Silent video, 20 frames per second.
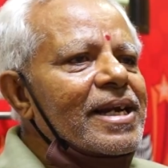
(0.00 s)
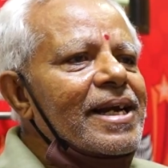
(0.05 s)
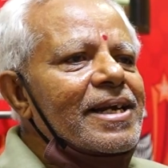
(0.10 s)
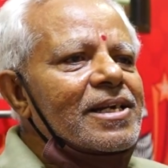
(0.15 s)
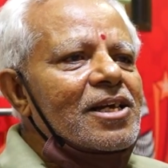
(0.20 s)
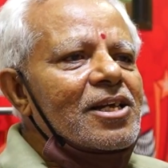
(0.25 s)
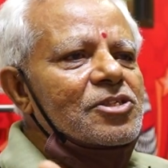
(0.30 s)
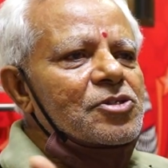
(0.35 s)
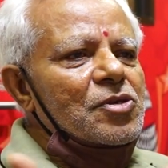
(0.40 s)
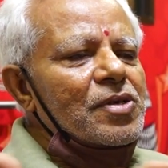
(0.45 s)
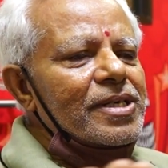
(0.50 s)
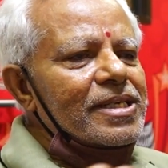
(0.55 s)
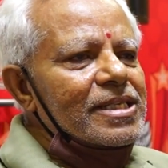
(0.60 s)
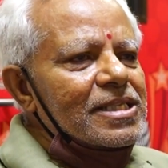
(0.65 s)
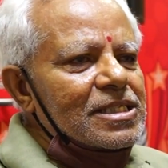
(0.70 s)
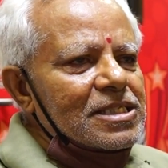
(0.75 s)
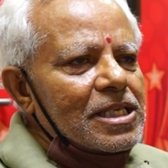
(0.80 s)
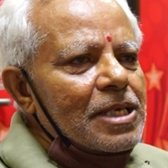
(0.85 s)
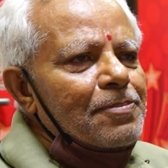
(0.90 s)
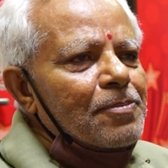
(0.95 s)
rate also, it
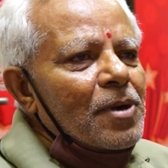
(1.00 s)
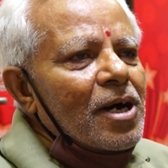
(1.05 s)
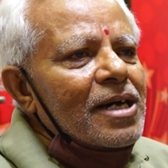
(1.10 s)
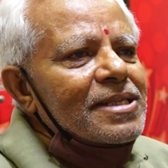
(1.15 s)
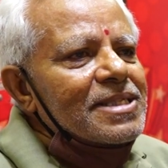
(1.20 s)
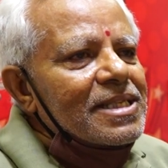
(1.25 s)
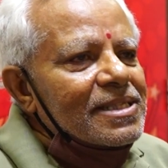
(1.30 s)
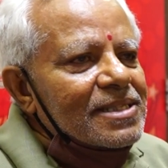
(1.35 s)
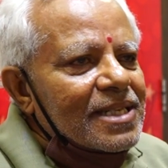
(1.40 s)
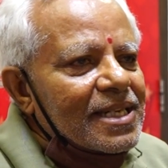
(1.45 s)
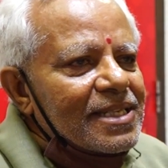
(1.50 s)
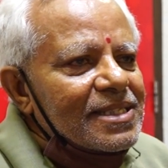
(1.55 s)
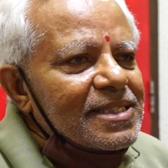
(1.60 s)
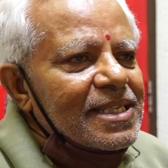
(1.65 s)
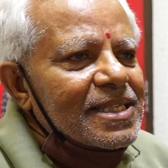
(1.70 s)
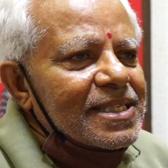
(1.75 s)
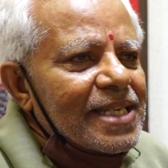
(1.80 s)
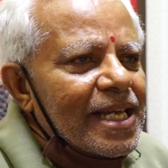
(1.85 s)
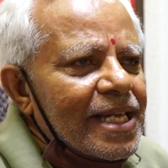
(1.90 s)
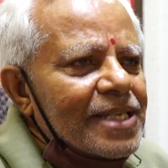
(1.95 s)
is keep on
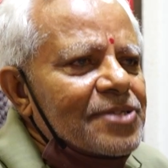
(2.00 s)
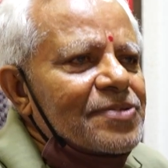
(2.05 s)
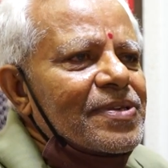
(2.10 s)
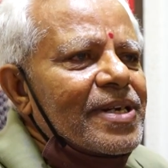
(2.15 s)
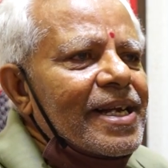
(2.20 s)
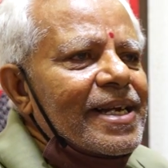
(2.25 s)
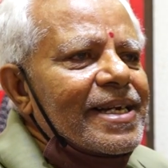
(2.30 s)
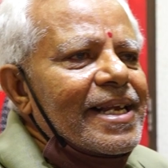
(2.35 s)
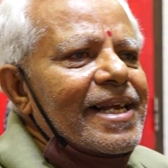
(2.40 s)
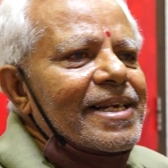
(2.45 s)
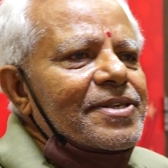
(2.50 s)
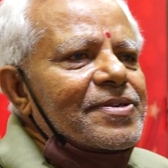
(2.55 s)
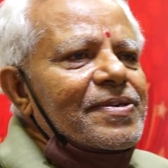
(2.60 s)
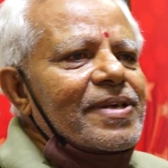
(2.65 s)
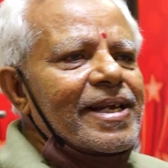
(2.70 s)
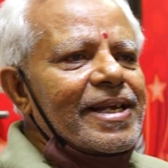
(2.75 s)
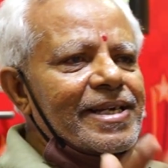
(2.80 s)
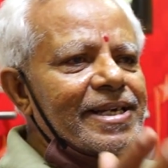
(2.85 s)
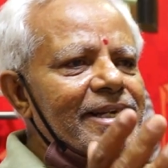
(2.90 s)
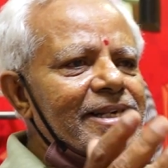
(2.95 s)
increasing day to
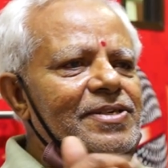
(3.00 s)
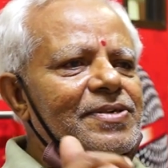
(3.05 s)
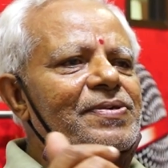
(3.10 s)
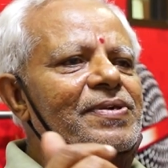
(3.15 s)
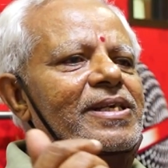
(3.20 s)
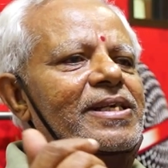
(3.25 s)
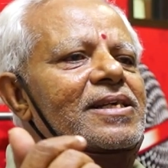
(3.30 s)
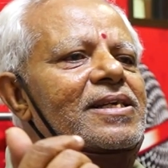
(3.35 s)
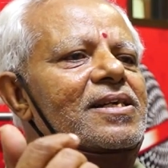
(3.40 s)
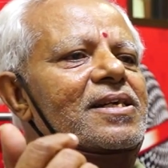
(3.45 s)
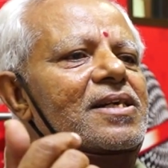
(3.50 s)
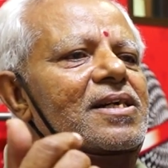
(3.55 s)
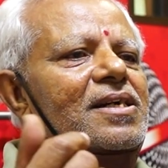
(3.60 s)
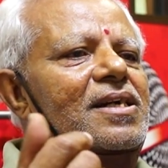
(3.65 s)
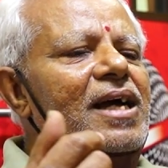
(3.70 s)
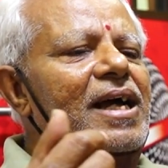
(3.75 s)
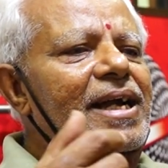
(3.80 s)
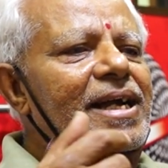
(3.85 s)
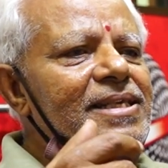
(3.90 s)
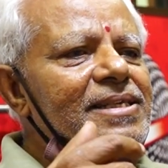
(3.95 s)
day,
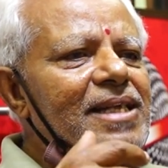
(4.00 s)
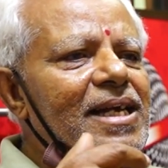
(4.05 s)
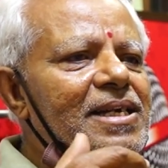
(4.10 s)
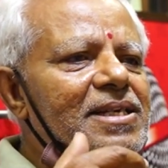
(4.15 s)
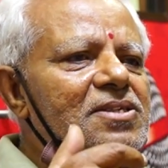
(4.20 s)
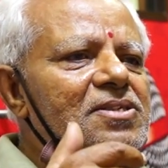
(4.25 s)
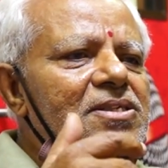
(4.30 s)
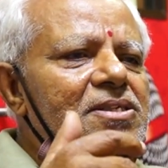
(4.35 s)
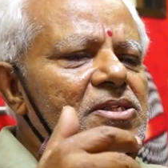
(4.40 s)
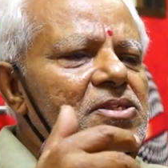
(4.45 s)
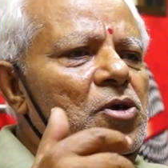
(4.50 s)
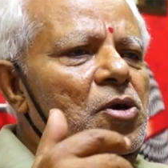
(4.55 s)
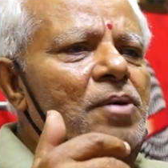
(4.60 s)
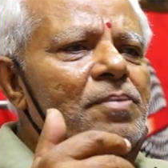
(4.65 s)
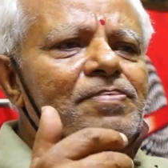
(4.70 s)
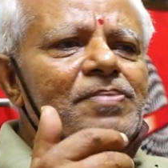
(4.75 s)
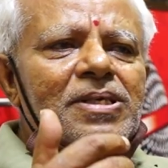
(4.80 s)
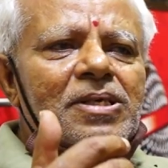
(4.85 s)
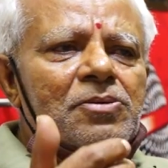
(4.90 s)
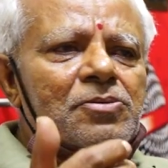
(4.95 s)
and that
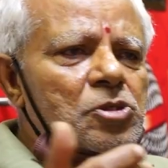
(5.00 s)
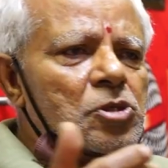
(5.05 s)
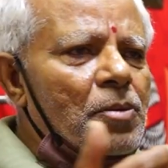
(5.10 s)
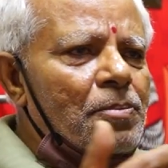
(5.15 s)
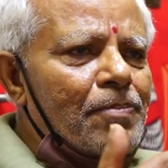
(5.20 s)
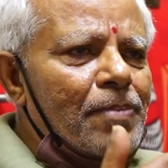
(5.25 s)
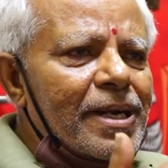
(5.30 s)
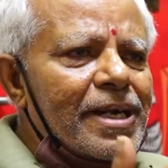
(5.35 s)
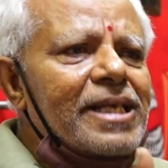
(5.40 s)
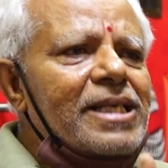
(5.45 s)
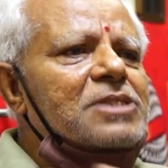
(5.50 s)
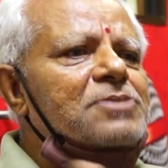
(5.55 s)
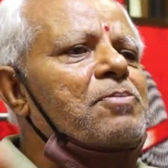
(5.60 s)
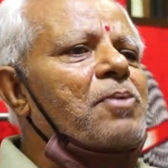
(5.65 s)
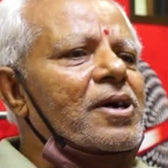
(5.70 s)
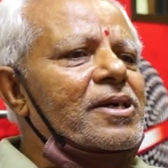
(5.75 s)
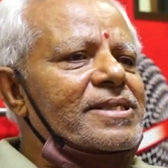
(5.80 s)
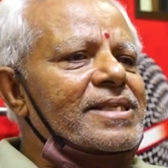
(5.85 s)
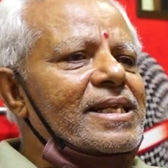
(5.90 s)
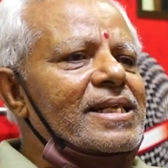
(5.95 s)
nobody is
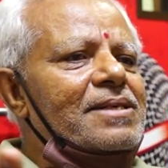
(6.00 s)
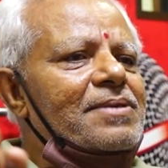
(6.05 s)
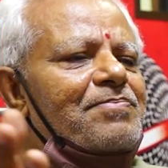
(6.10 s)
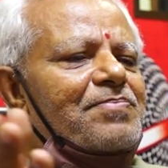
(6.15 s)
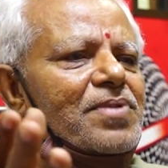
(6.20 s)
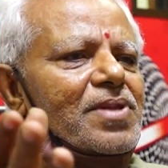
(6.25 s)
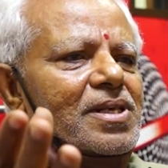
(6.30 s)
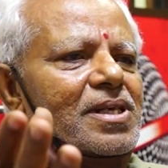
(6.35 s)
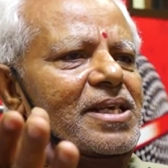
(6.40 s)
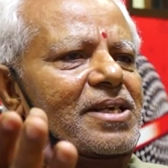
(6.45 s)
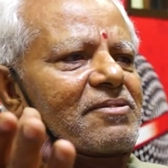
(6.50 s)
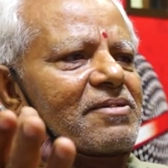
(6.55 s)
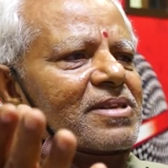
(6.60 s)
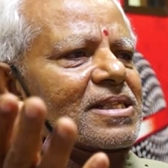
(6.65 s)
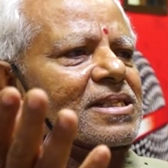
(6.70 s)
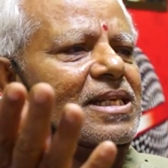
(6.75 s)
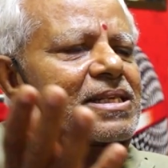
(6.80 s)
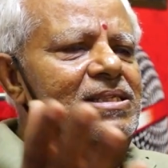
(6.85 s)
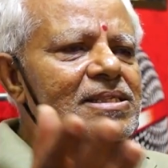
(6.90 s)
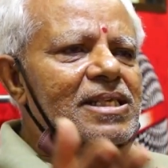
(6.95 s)
bothering. Even
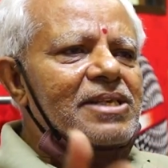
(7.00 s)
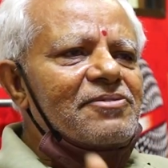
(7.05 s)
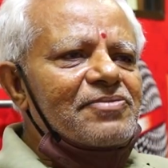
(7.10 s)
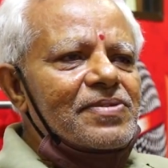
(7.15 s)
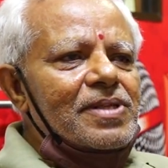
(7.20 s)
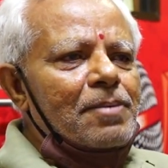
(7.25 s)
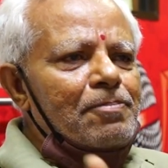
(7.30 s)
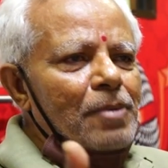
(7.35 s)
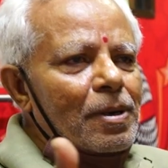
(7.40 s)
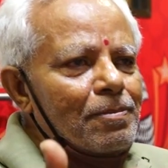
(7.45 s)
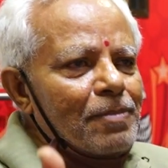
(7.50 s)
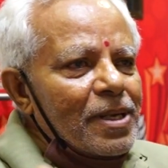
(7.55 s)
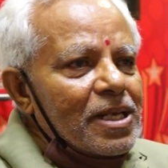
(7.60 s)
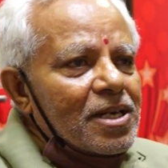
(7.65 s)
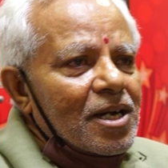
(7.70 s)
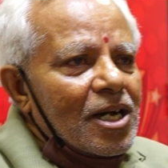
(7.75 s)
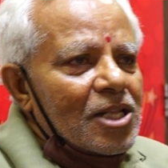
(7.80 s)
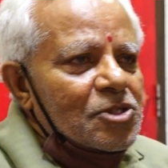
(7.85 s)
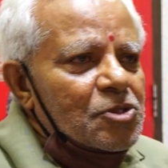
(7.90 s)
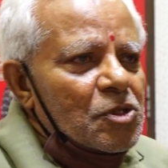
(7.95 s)
if the public
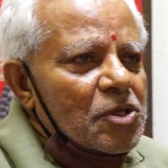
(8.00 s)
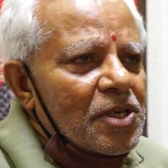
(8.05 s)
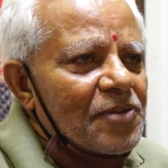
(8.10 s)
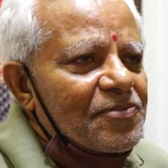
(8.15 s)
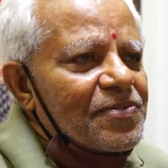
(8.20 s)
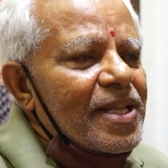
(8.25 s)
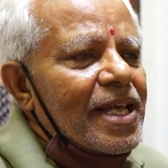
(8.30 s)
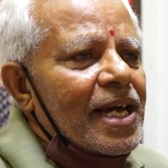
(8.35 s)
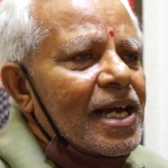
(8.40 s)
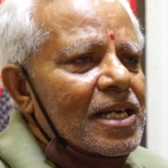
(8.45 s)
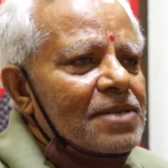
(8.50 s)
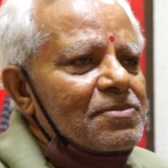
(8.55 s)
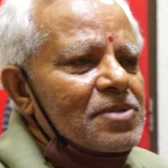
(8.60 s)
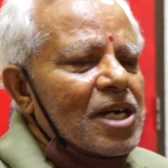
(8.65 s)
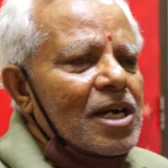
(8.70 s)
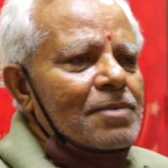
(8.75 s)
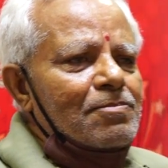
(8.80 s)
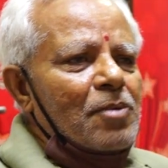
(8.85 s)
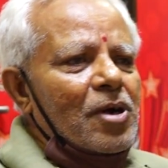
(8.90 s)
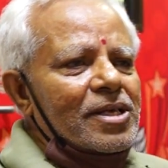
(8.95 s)
also, if they are
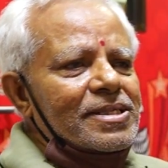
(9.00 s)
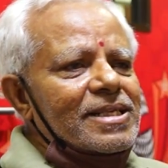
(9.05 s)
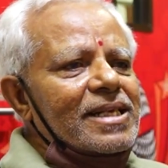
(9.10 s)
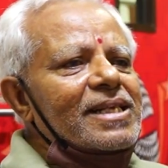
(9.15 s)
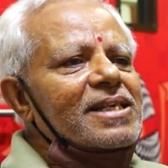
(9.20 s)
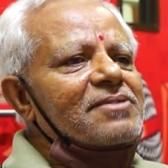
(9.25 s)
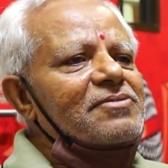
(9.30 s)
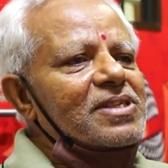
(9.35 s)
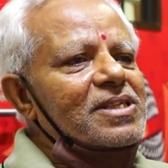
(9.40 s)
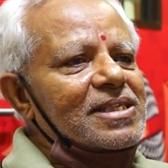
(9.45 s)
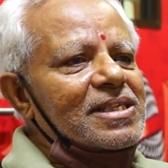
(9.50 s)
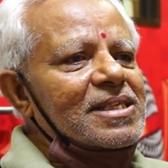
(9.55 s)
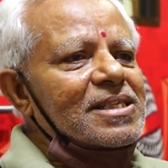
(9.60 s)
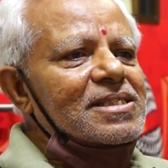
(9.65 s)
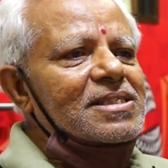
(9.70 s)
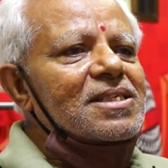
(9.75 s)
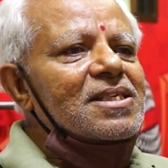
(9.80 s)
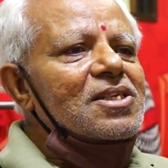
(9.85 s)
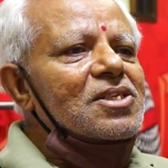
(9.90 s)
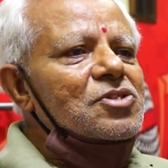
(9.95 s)
not bothering with
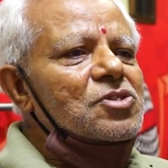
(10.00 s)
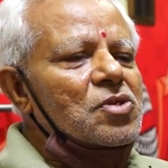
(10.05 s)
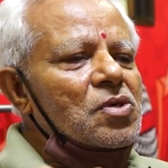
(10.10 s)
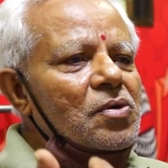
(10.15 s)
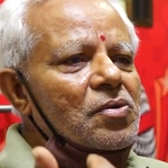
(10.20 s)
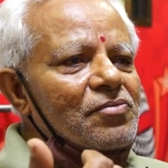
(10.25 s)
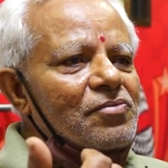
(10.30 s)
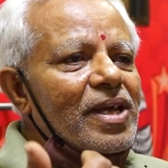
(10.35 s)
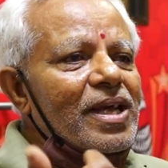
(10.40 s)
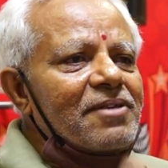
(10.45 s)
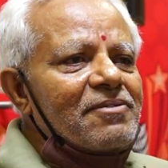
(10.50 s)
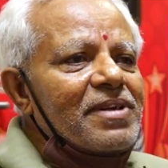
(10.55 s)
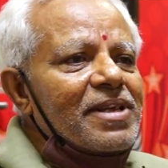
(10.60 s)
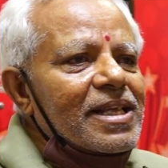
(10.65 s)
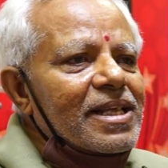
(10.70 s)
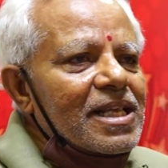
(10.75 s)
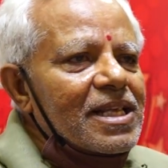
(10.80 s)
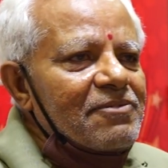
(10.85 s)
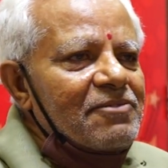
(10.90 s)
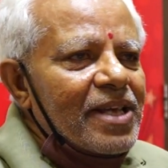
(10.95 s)
us, so where
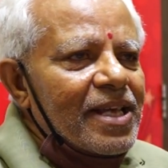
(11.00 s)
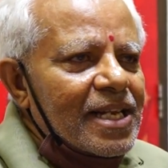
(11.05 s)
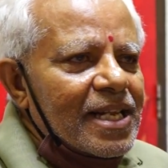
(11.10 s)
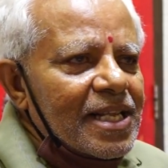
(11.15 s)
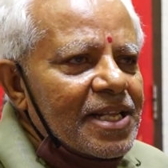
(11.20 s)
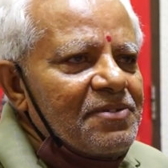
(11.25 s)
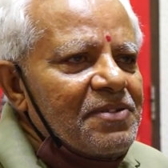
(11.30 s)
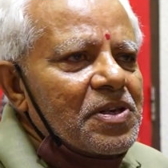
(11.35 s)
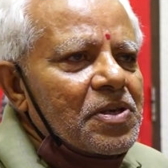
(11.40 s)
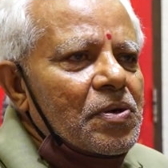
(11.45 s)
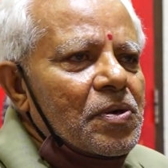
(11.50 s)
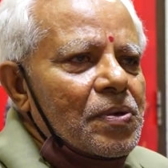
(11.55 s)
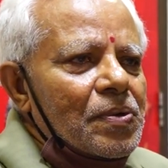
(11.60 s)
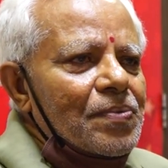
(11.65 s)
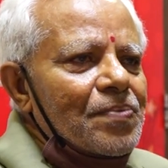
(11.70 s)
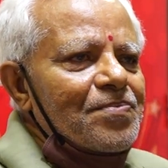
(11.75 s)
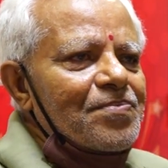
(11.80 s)
can we go?